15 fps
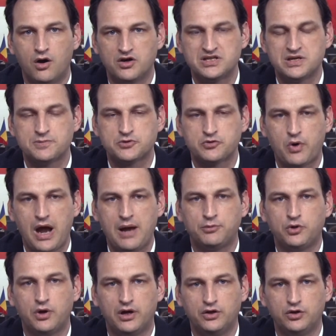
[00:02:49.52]
or
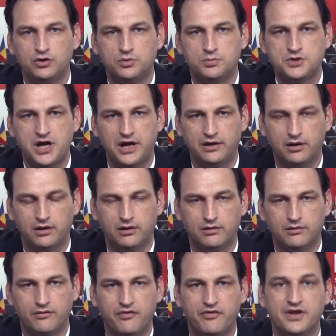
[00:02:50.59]
subscribe to our YouTube channel.
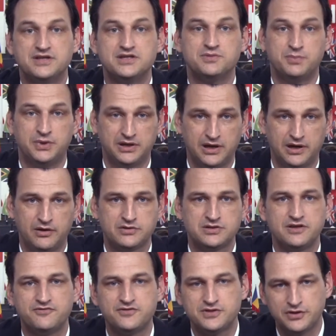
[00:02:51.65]
This is Peter
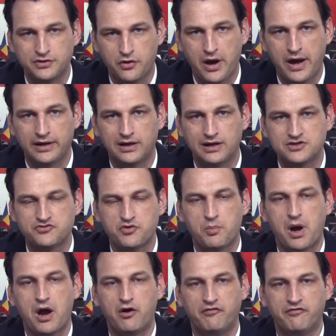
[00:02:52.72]
Yusuf, Senior Analyst
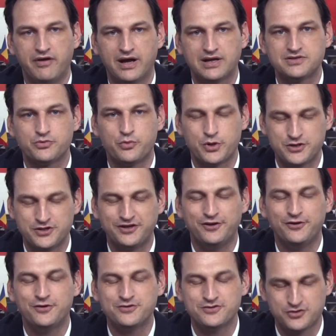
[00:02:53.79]
from IronFX, wishing
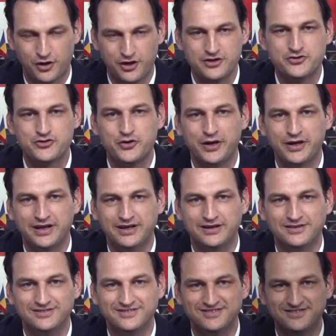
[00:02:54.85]
you solid trading.